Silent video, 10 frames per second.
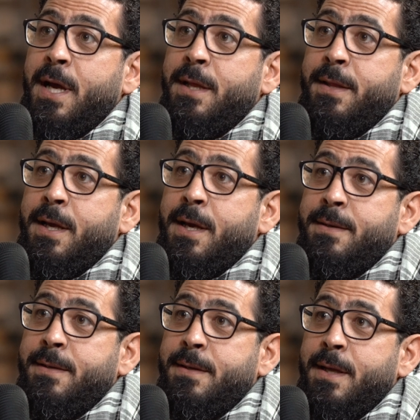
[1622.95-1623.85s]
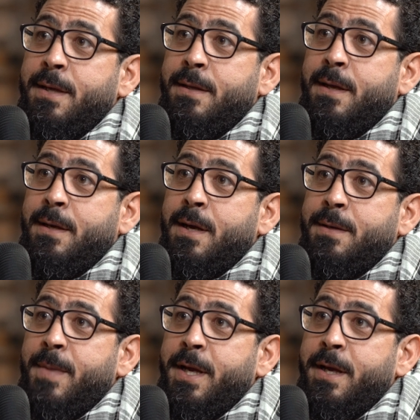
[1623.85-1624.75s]
And yeah, they
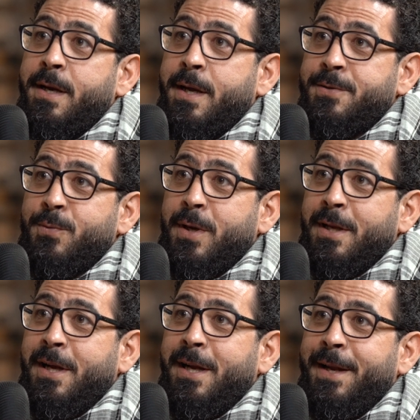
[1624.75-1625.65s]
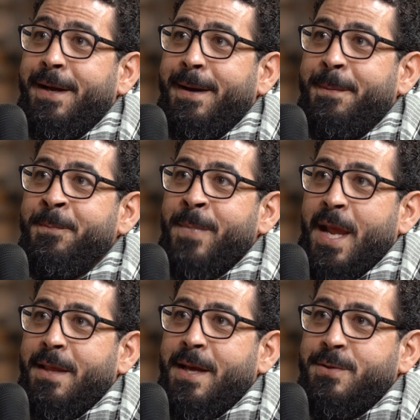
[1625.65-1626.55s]
cut my hair as well, and
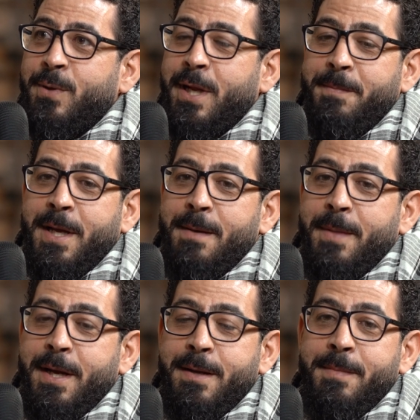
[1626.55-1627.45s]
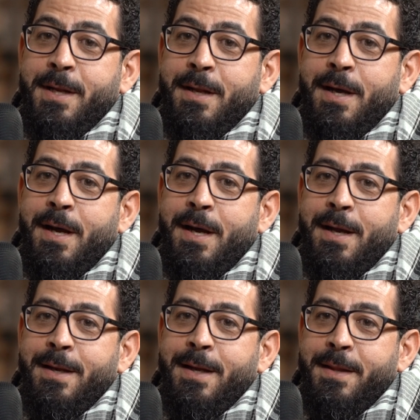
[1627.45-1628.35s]
that's when I became a criminal.
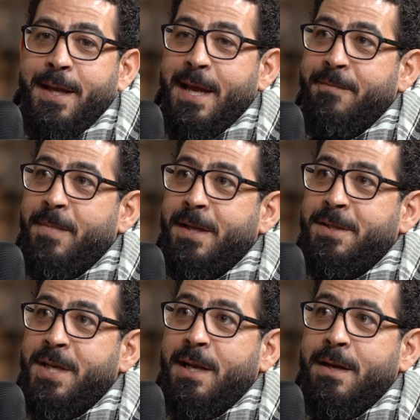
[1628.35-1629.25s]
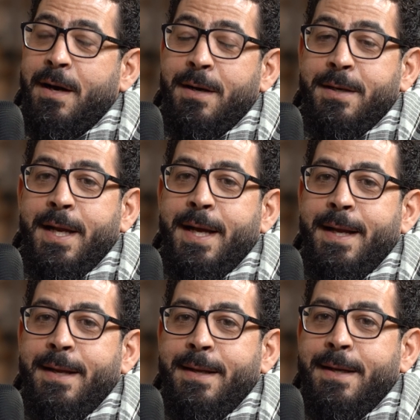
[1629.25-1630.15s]
And they gave me a jail card,
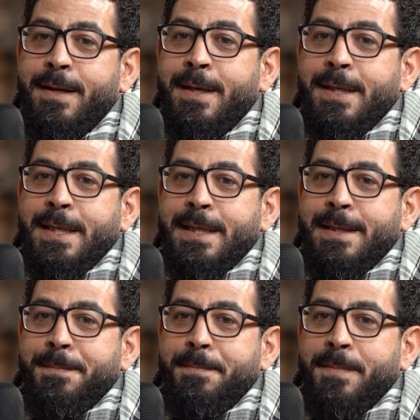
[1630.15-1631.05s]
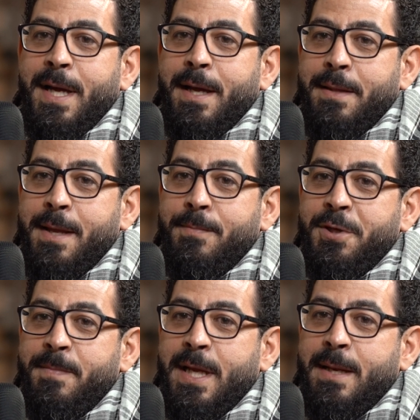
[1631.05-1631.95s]
and they
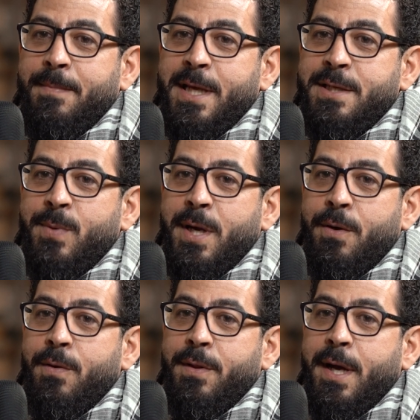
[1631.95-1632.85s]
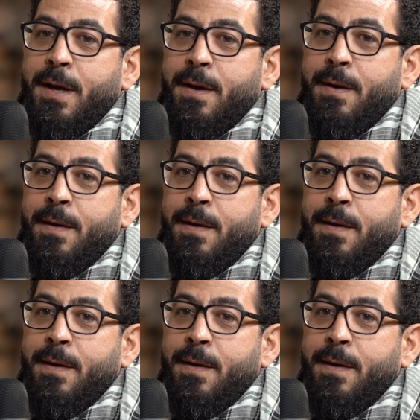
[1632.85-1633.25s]
put me in a place where all the